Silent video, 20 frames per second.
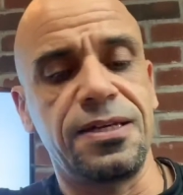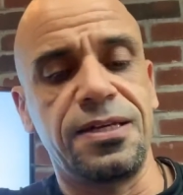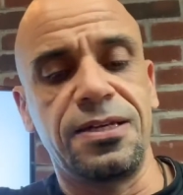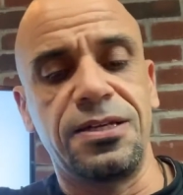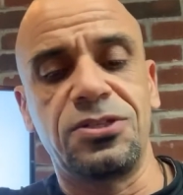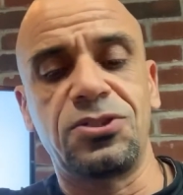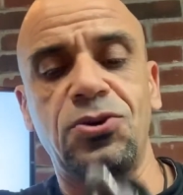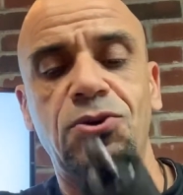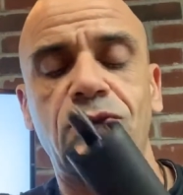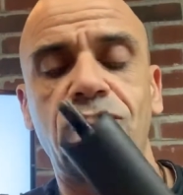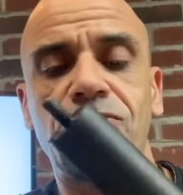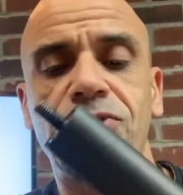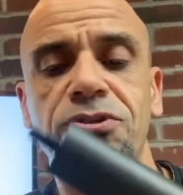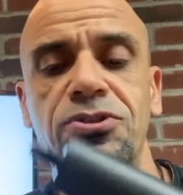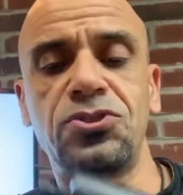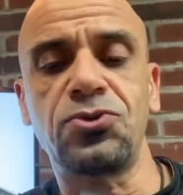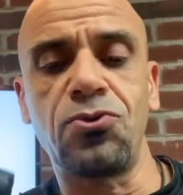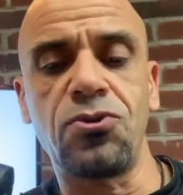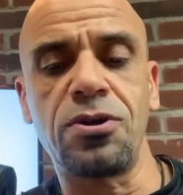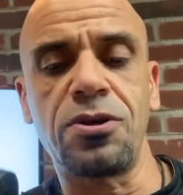So the
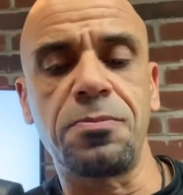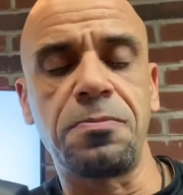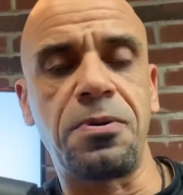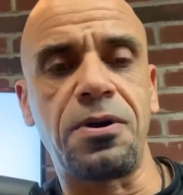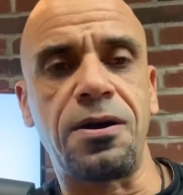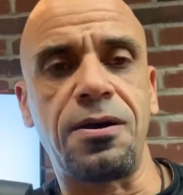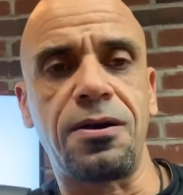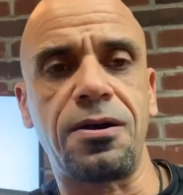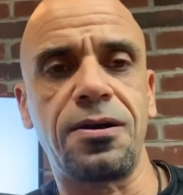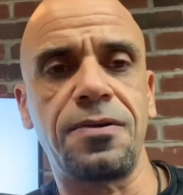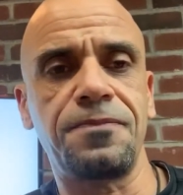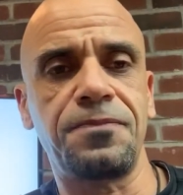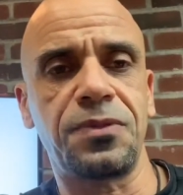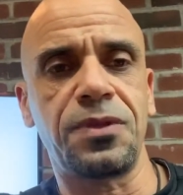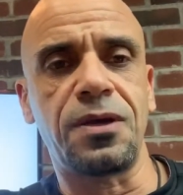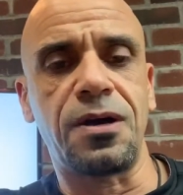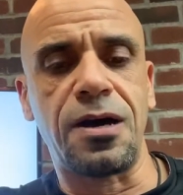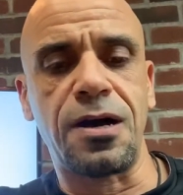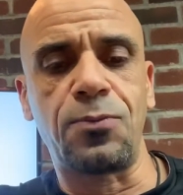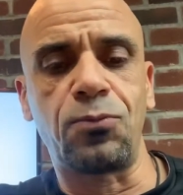shorter bar
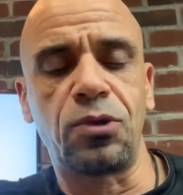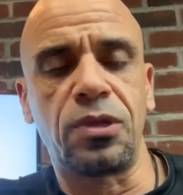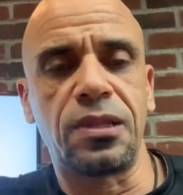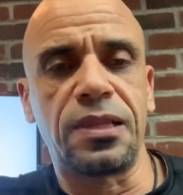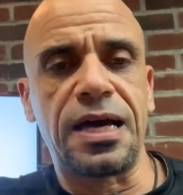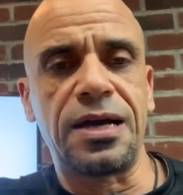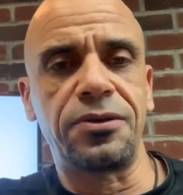will allow